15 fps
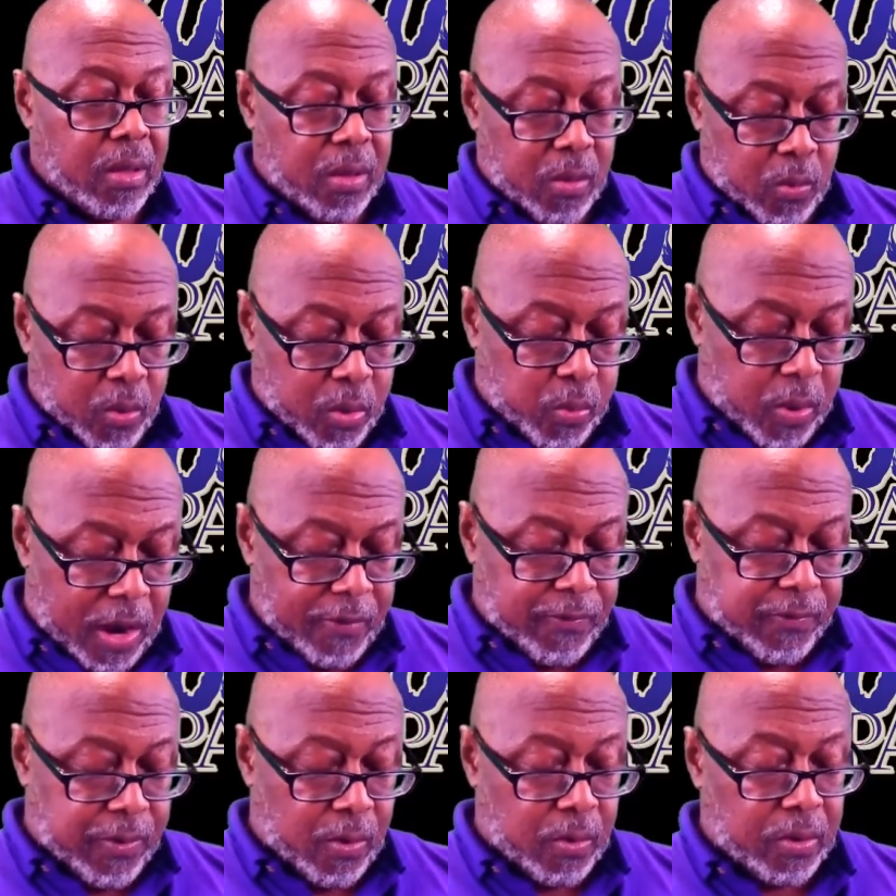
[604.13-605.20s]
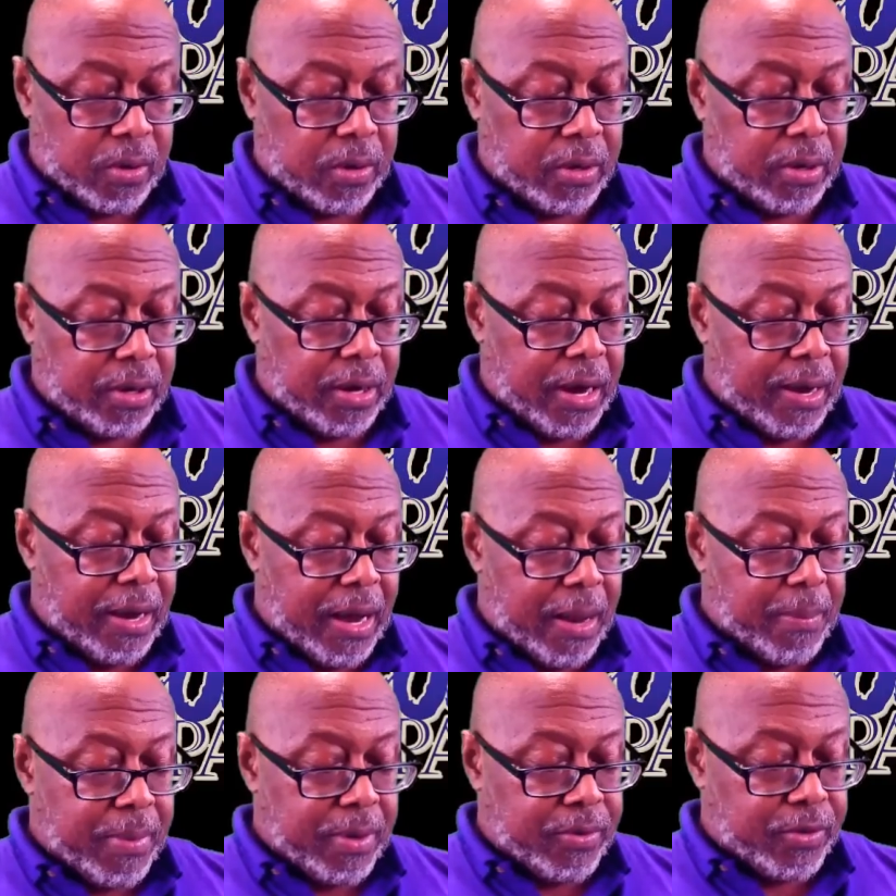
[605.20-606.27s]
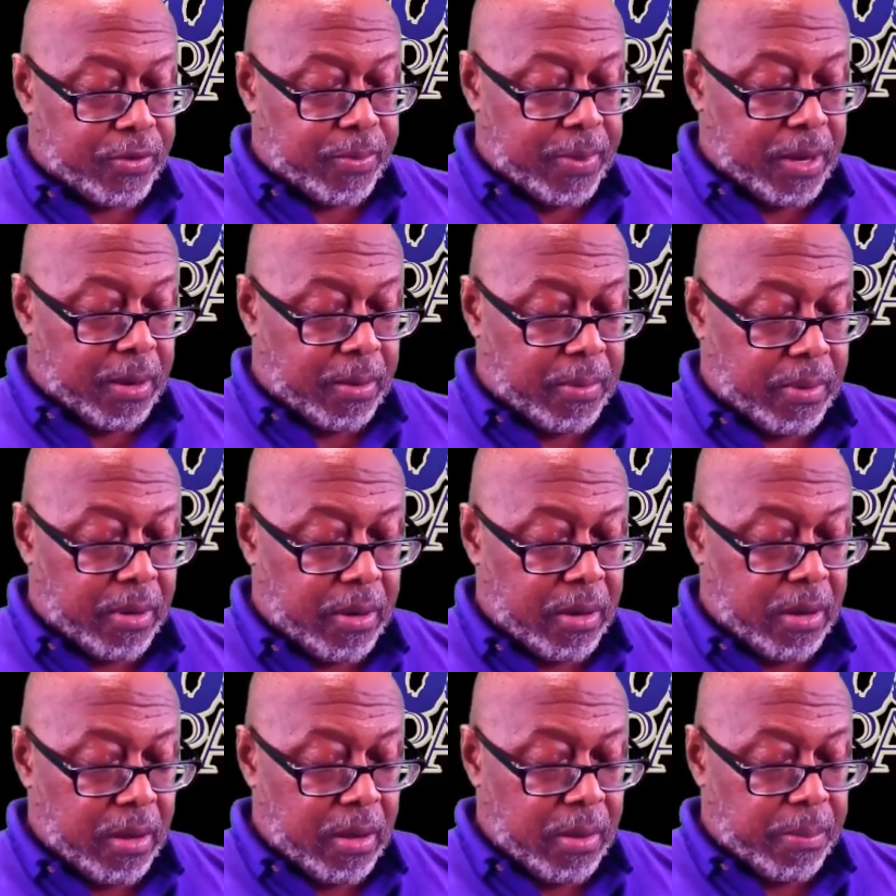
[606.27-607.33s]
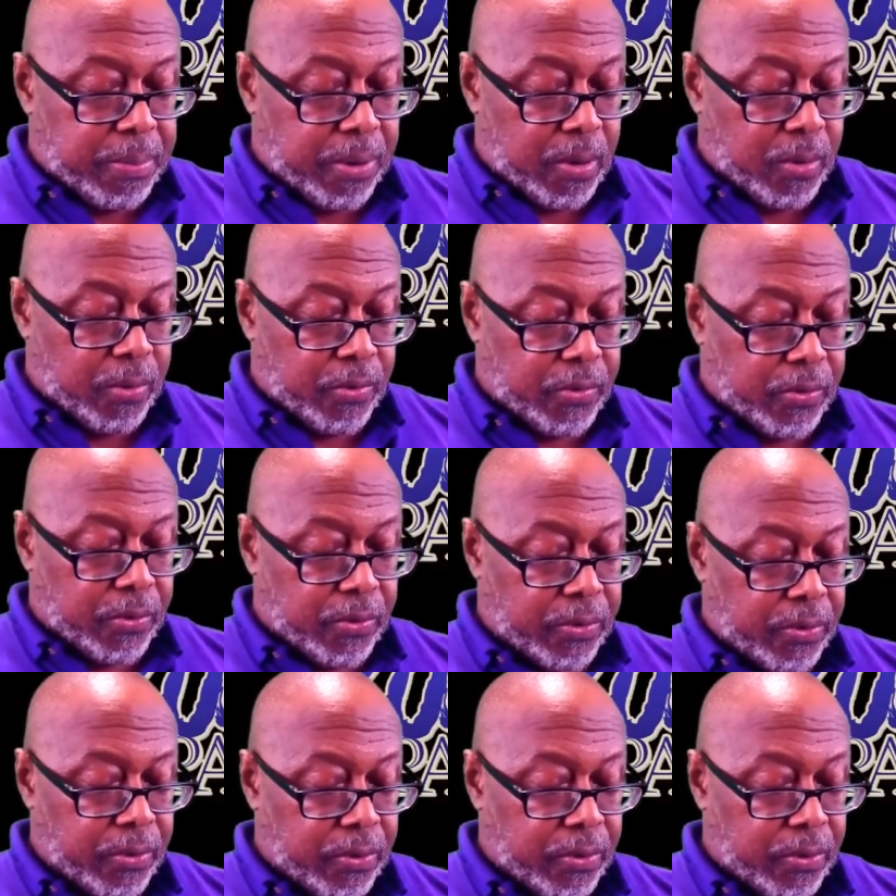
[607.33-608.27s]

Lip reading: with white folk. I just made a post